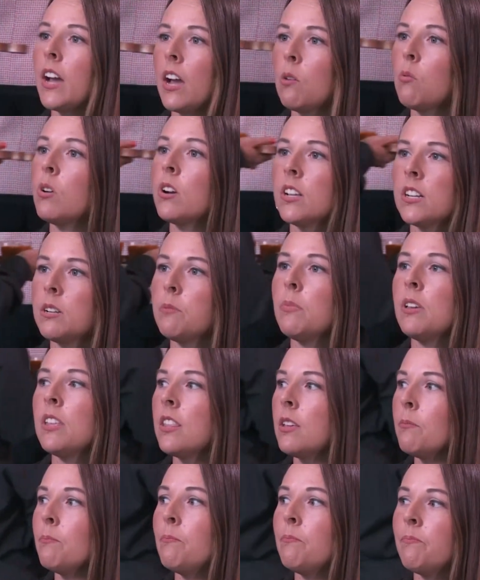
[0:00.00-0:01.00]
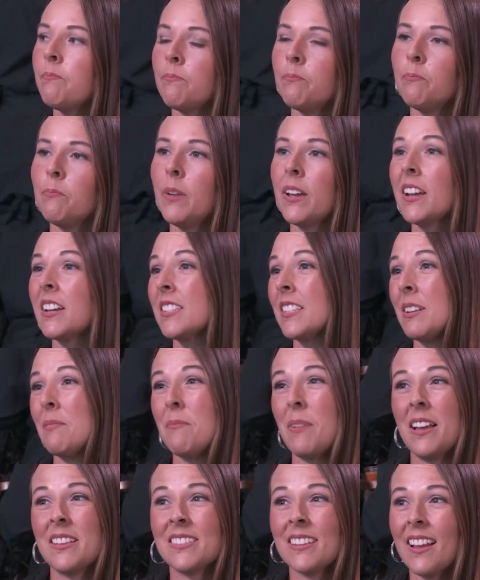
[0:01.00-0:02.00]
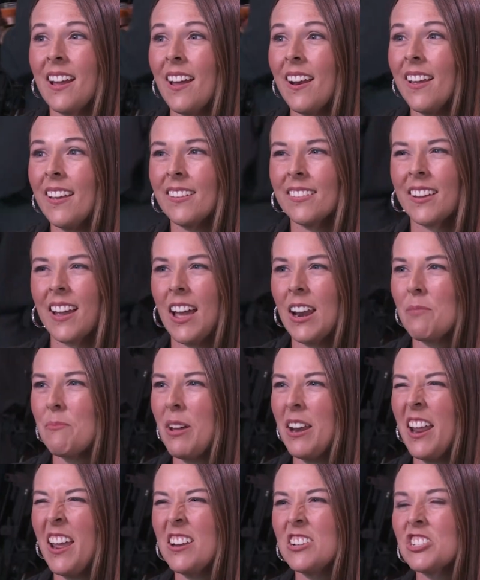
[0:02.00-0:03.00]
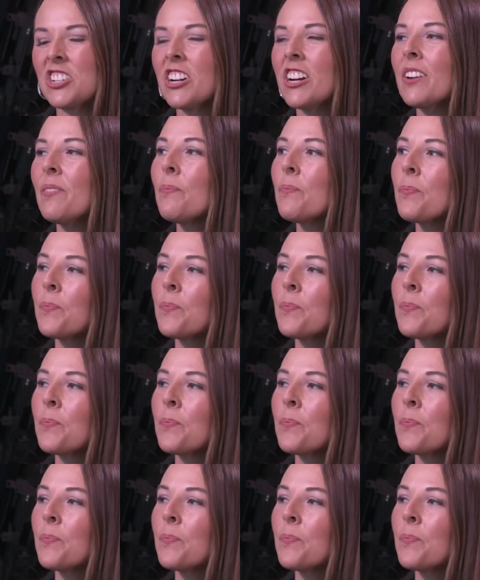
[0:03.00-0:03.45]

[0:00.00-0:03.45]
I wanted to be the biggest and best at it, kind of my nature.